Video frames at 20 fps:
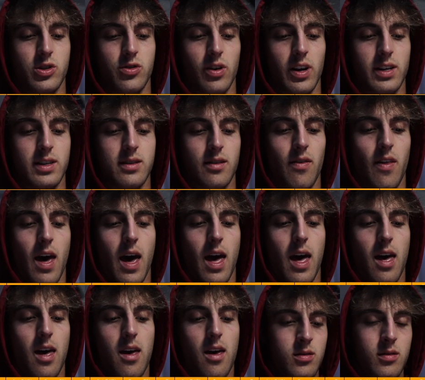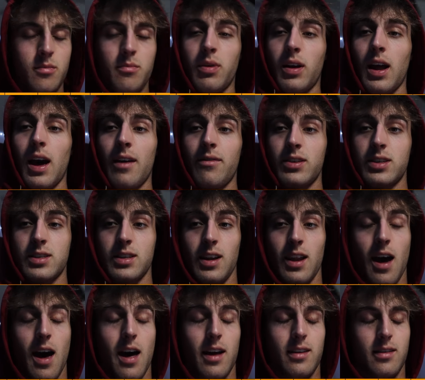strikes than that, but obviously
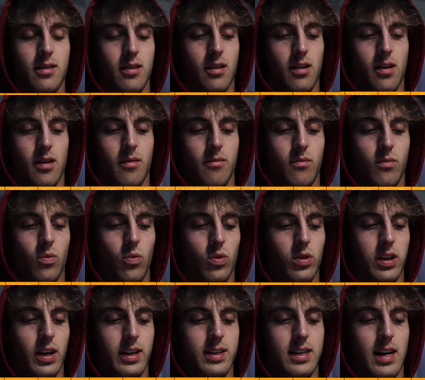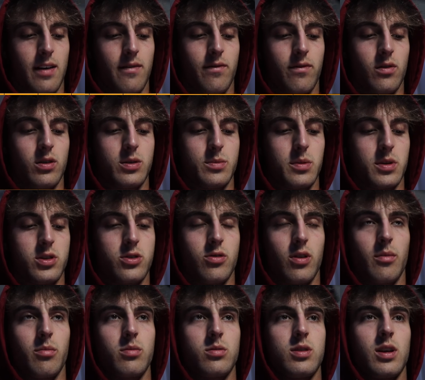not. Um, would like to have first pitch
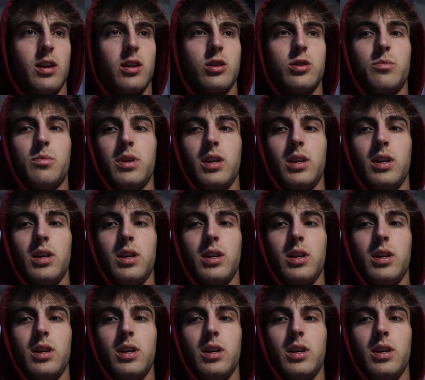strike percentage